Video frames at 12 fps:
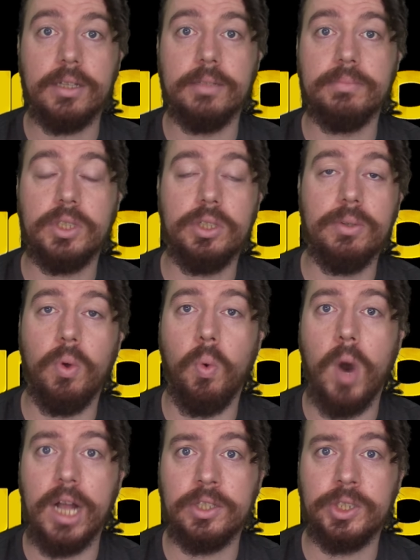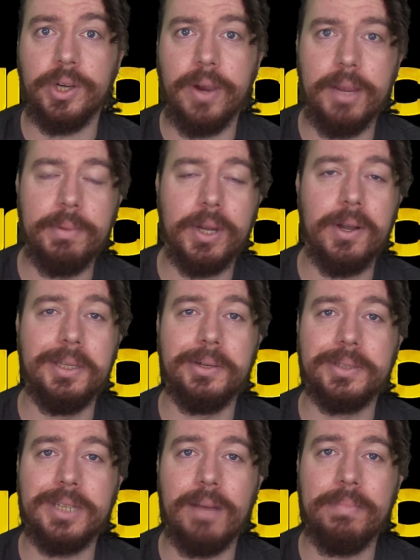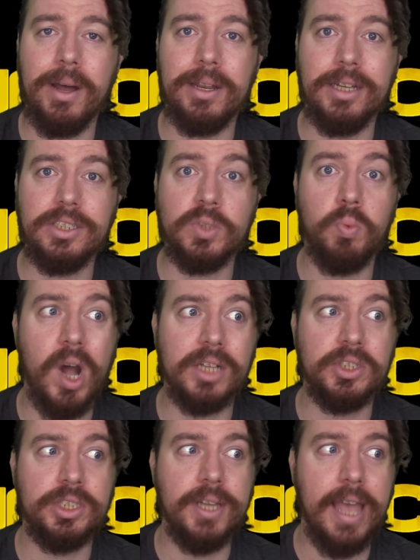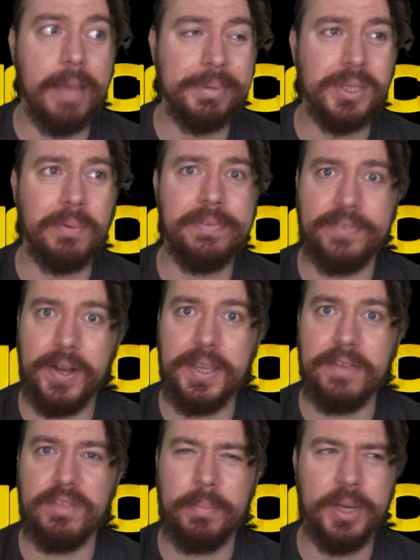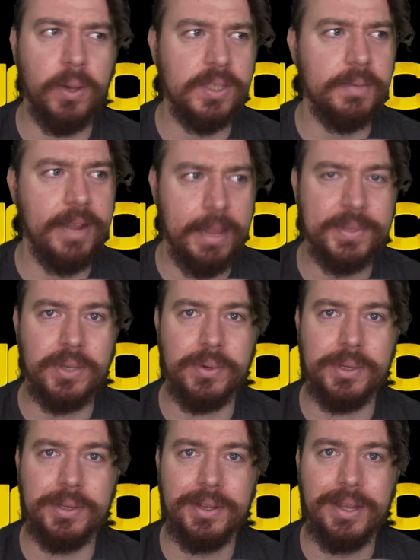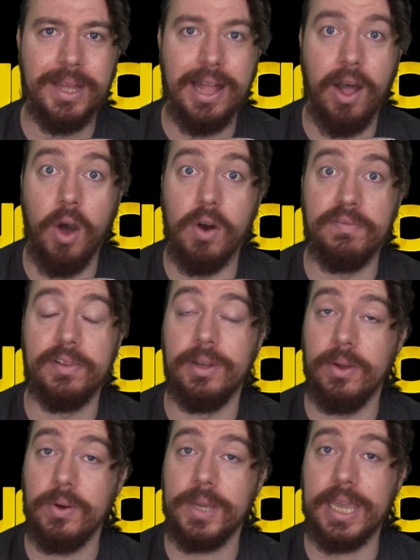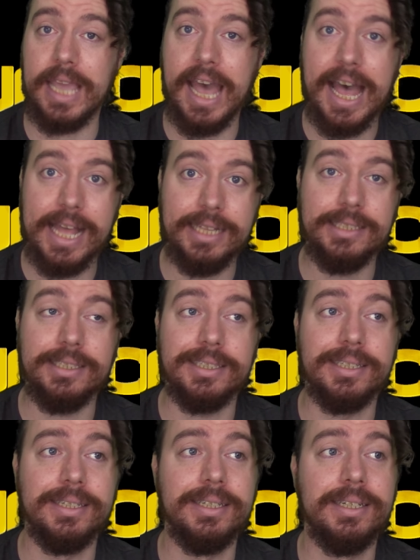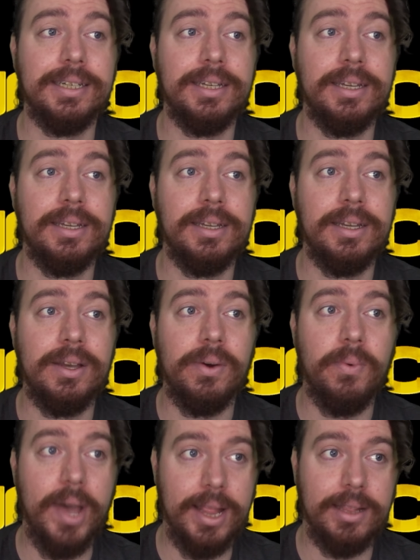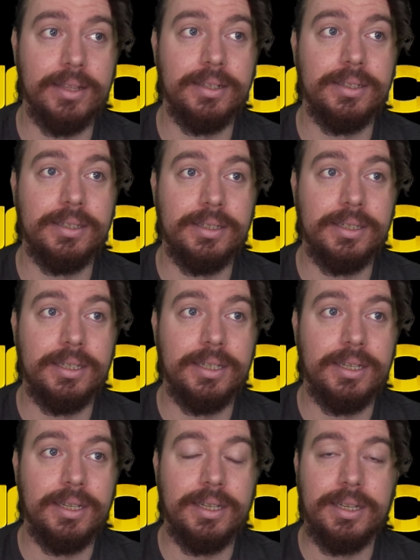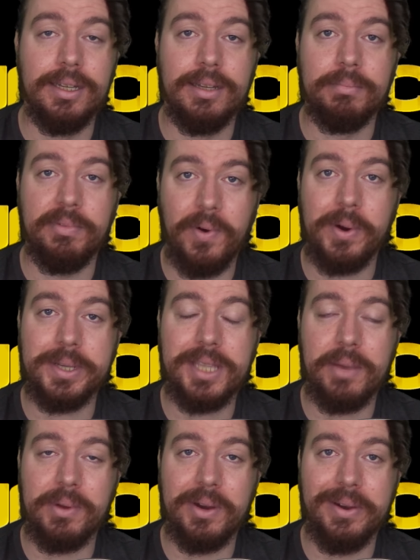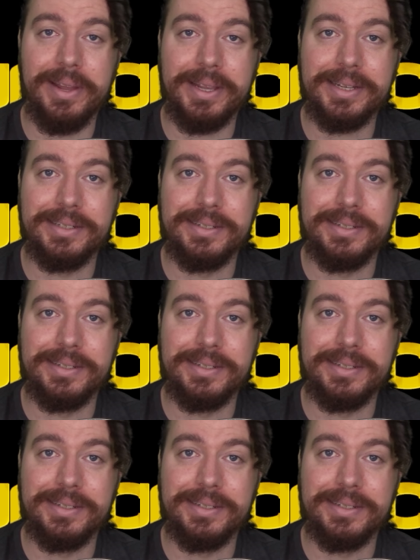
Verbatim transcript: Welcome to The Watcher. I'm your cult leader, Tom Pott, and I just watched episode five, the penultimate episode of Loki. And, well, before I say whether I like it,